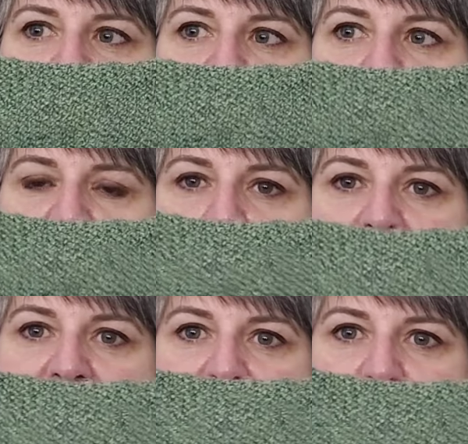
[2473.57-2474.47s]
you come
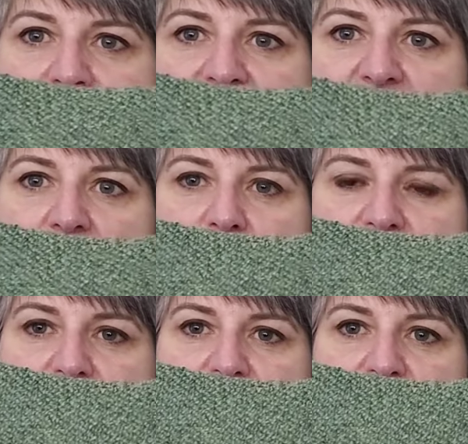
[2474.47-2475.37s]
back and pick up
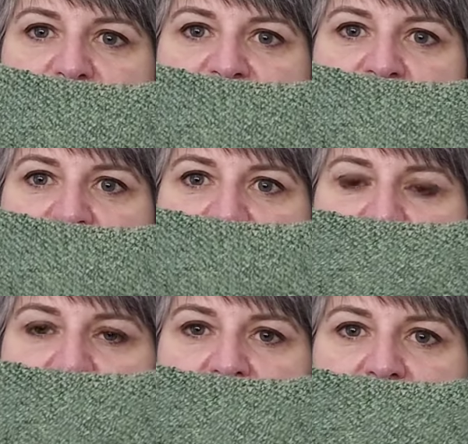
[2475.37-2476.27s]
your
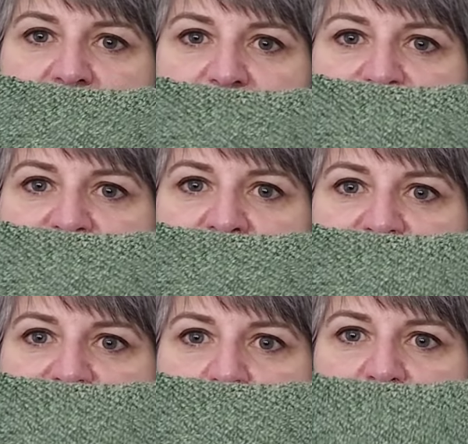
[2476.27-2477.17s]
fronts and knit your fronts
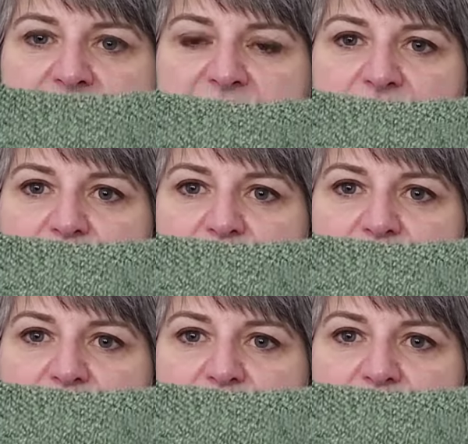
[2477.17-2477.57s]
separately till